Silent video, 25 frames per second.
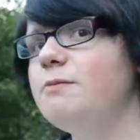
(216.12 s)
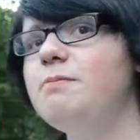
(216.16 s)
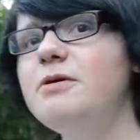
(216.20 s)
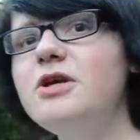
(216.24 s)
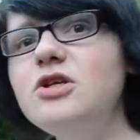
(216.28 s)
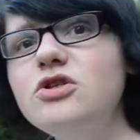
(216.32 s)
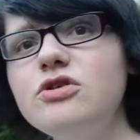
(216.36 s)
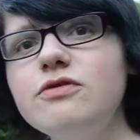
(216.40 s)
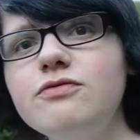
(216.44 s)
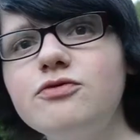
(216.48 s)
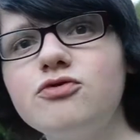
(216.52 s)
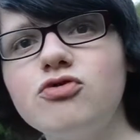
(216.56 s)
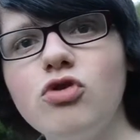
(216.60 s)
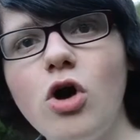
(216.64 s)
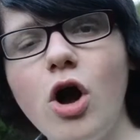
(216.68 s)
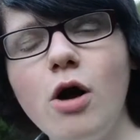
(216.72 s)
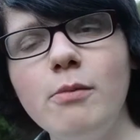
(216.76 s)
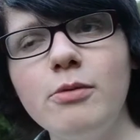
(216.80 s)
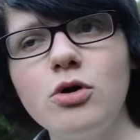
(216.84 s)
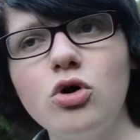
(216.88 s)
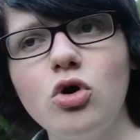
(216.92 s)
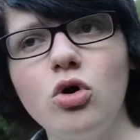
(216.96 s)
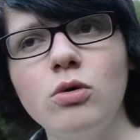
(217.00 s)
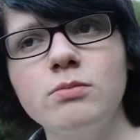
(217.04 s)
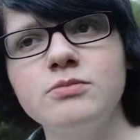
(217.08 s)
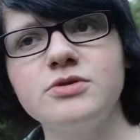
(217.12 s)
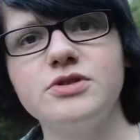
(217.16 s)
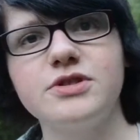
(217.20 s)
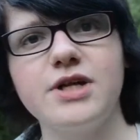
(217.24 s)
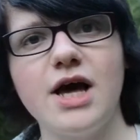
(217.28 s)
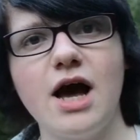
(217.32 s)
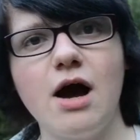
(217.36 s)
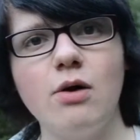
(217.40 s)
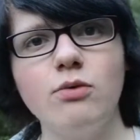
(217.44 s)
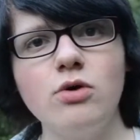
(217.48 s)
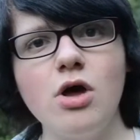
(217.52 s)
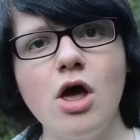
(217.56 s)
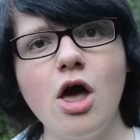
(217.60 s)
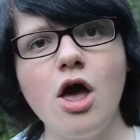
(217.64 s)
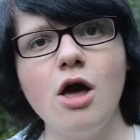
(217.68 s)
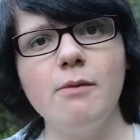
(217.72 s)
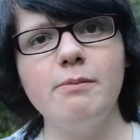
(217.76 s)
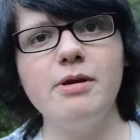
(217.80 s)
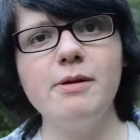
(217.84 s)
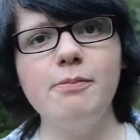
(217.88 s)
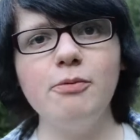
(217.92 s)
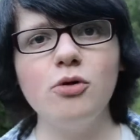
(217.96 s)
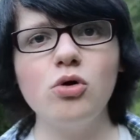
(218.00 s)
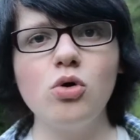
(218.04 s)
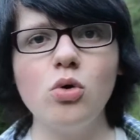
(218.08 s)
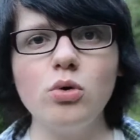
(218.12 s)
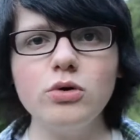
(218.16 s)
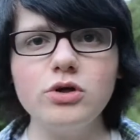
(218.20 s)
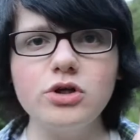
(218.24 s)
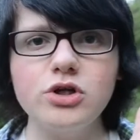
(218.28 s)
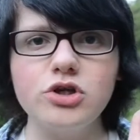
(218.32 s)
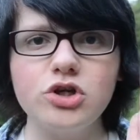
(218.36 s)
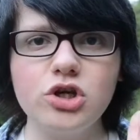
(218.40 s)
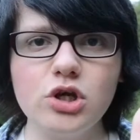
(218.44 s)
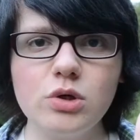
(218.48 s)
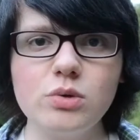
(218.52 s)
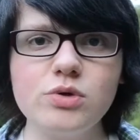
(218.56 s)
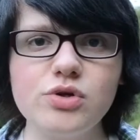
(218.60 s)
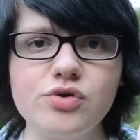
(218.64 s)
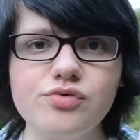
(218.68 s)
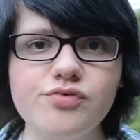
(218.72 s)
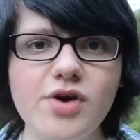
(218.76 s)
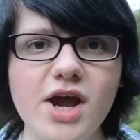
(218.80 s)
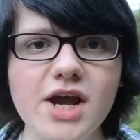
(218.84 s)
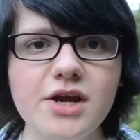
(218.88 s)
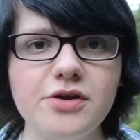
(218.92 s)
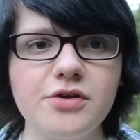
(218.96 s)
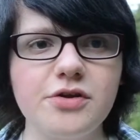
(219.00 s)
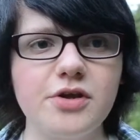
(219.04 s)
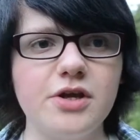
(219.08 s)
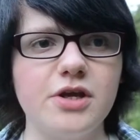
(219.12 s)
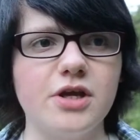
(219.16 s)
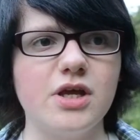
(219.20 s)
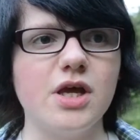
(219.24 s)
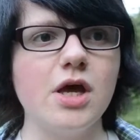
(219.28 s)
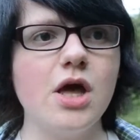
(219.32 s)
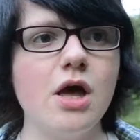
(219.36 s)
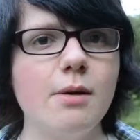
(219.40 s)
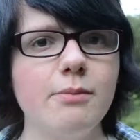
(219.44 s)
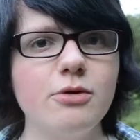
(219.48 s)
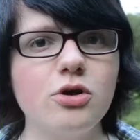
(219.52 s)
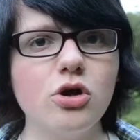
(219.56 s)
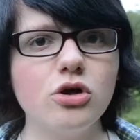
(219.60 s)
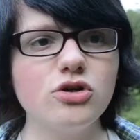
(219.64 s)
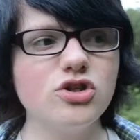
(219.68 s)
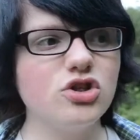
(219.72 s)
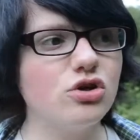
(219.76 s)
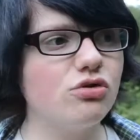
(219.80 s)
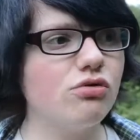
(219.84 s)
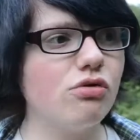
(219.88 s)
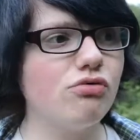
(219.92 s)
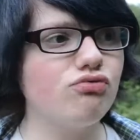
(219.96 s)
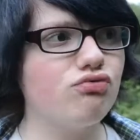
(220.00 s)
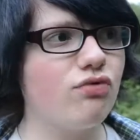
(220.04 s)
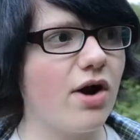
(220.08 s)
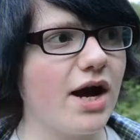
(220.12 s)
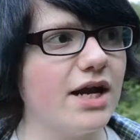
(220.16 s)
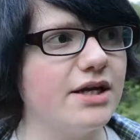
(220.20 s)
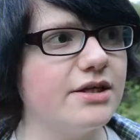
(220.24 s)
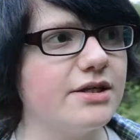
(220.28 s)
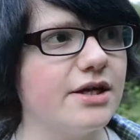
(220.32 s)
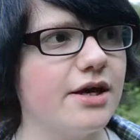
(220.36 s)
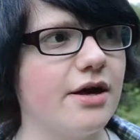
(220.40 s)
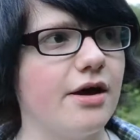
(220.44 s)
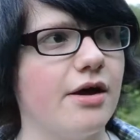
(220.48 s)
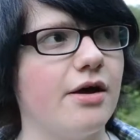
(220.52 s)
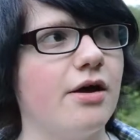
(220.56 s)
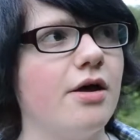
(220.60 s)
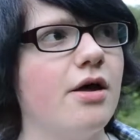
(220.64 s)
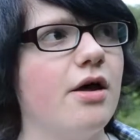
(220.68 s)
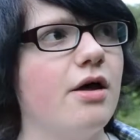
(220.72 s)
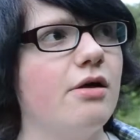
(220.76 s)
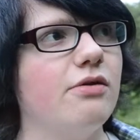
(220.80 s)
a piece of drama comes down, people go to you directly because you're a ranter.